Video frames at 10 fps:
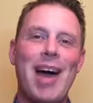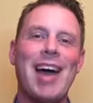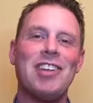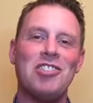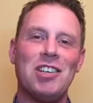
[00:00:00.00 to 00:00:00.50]

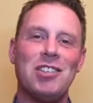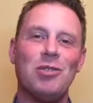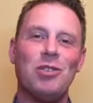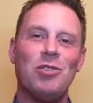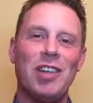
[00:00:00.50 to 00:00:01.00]
packaging
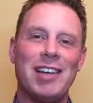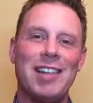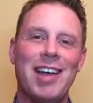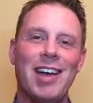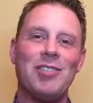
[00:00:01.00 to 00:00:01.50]
to
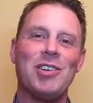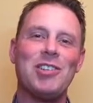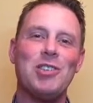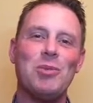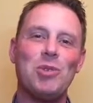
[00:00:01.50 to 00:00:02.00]
reflect that after
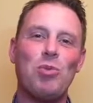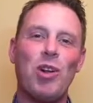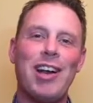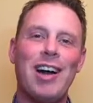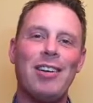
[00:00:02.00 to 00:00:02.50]
consumers
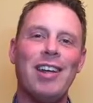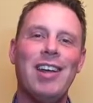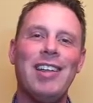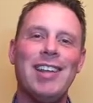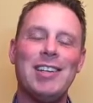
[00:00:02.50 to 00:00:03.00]
pointed out
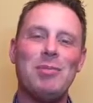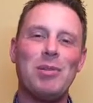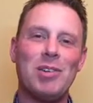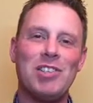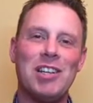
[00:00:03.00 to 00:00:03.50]
that didn't
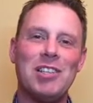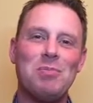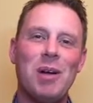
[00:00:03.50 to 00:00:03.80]
make much sense.